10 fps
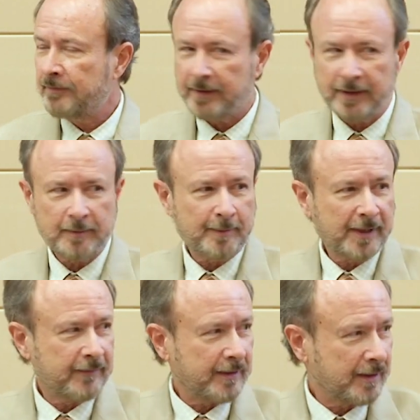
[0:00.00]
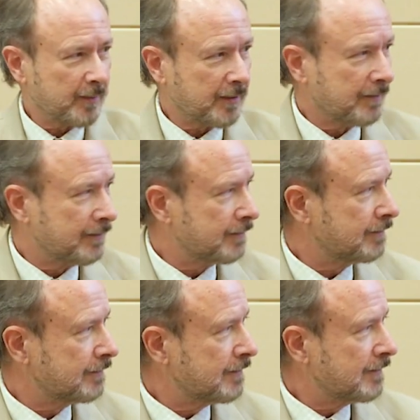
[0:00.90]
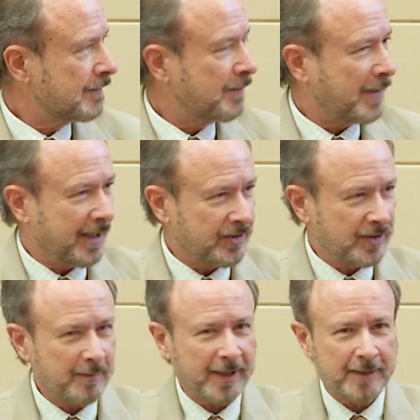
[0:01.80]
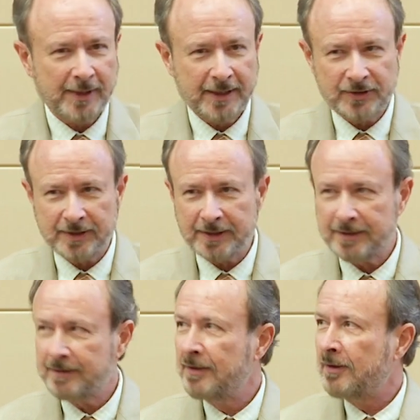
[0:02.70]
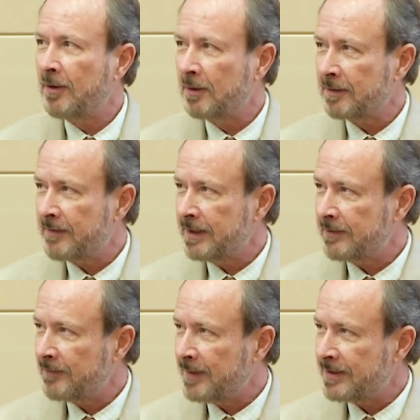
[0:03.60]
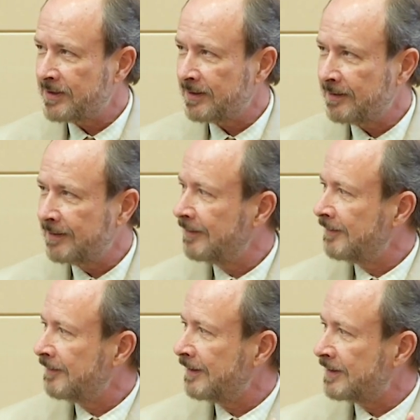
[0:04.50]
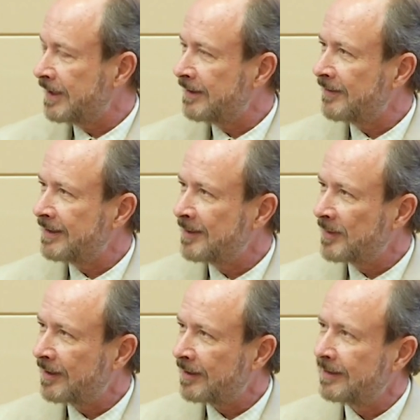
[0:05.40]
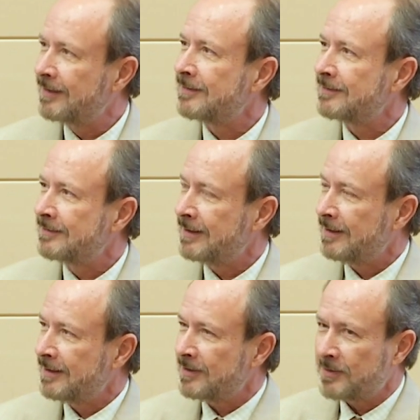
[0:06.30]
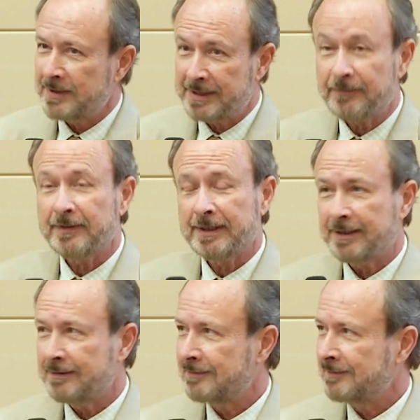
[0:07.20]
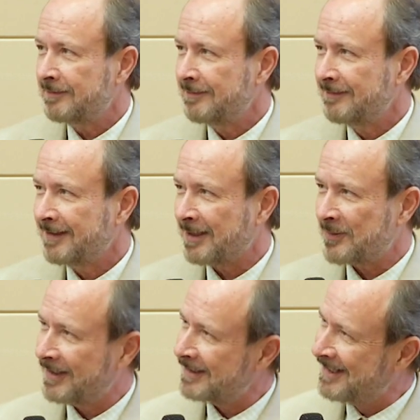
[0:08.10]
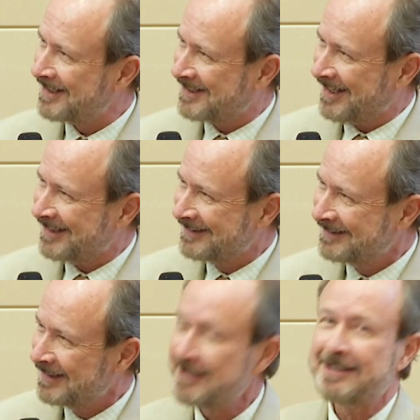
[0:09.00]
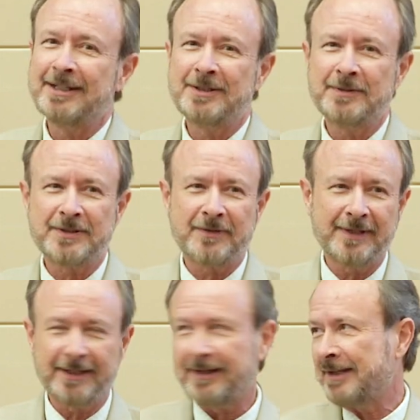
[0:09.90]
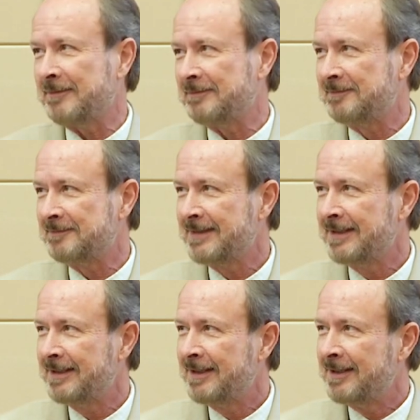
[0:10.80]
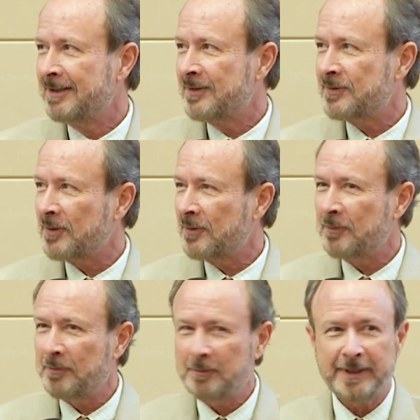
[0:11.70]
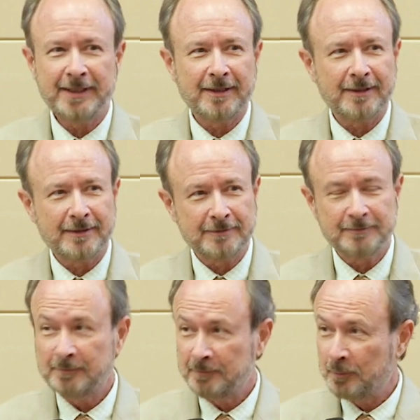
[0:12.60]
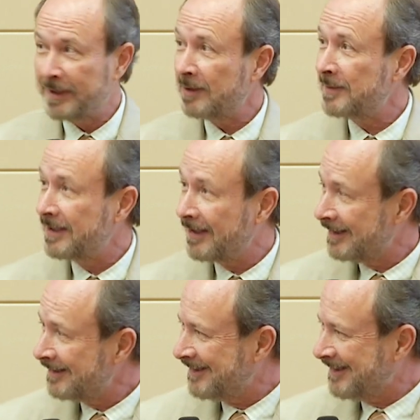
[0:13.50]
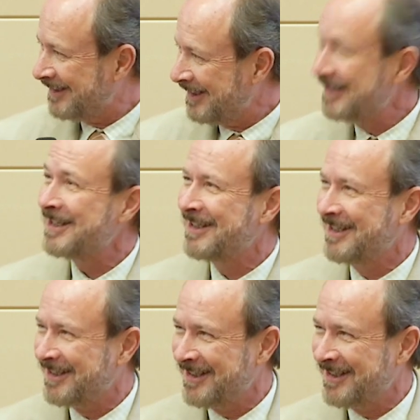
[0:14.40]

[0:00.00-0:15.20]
variable by variable, patient by patient, all of the information that's in their EMR into a different electronic data set and send it to us through the internet. So we are well behind any